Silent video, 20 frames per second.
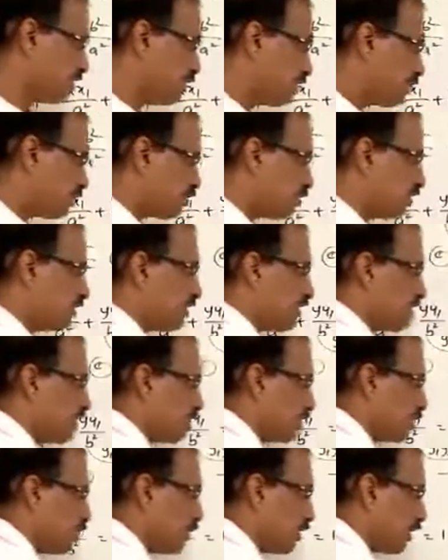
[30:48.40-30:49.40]
is your
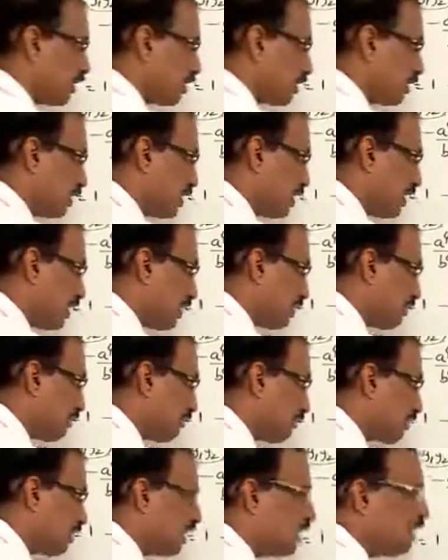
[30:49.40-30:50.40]
chord of
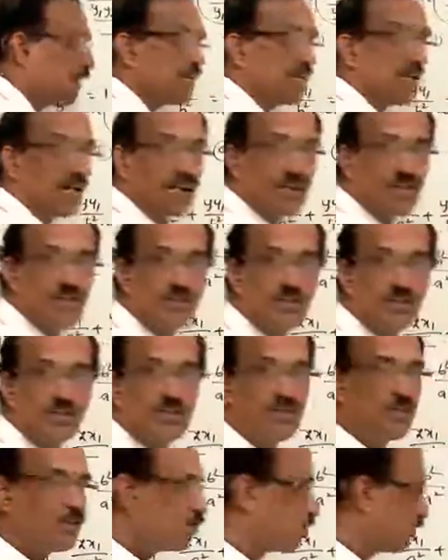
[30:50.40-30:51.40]
contact. So if
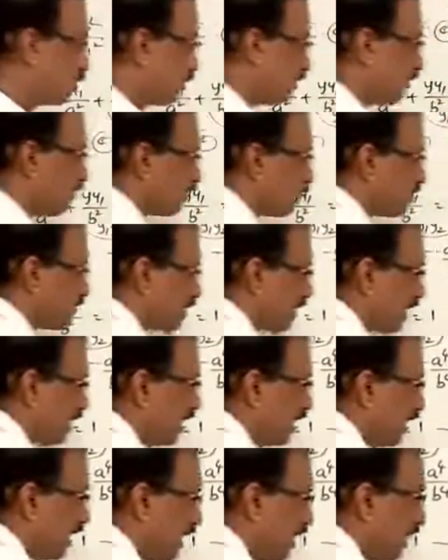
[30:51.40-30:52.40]
you say A,
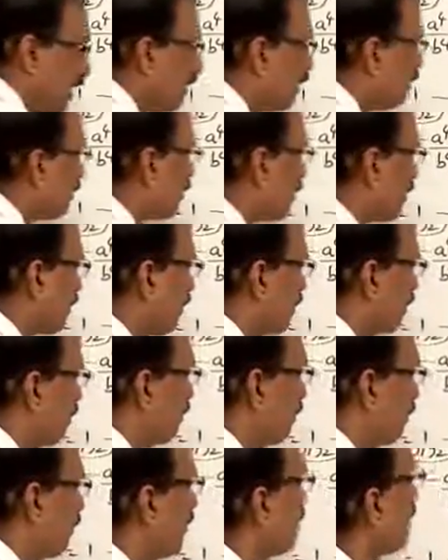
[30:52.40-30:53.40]
B